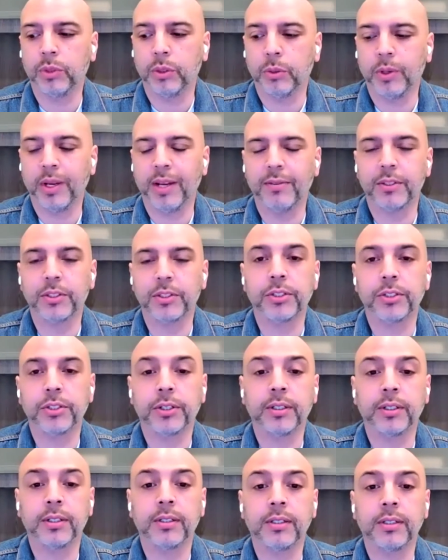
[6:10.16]
have a
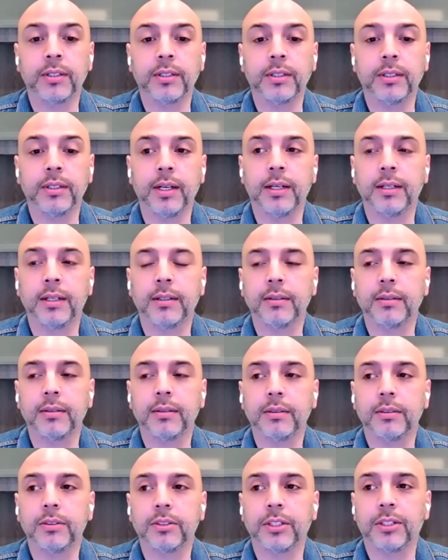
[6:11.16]
certain
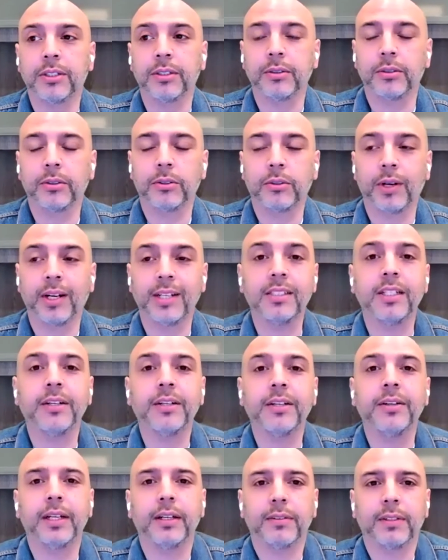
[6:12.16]

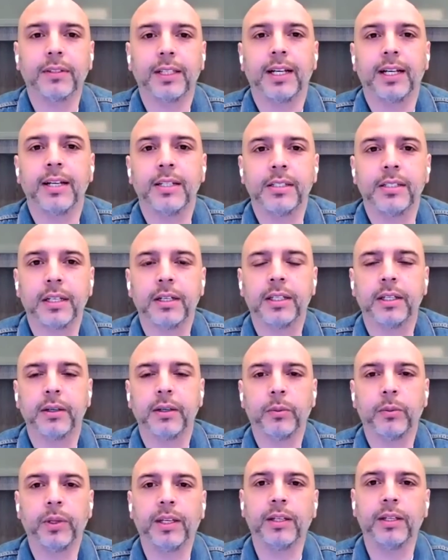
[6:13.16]
criteria of clientele that
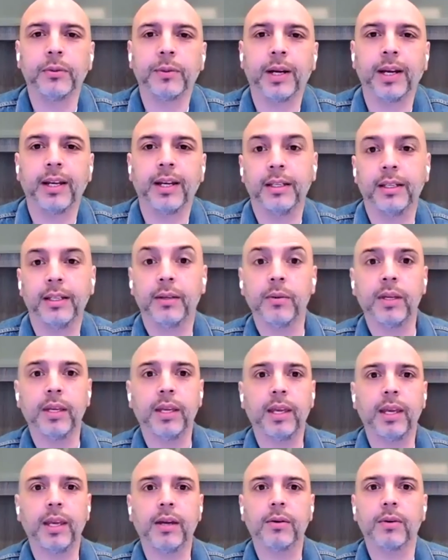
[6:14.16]
we can write and that we
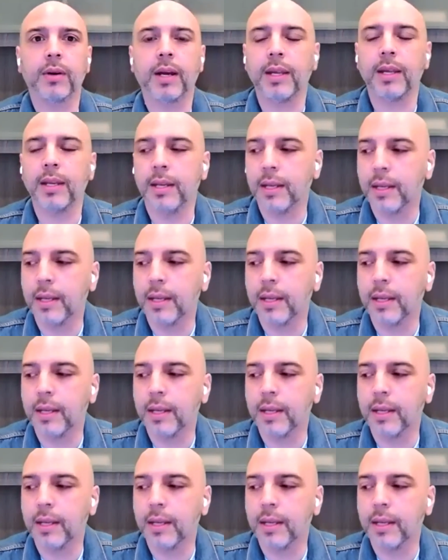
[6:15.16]
can't write.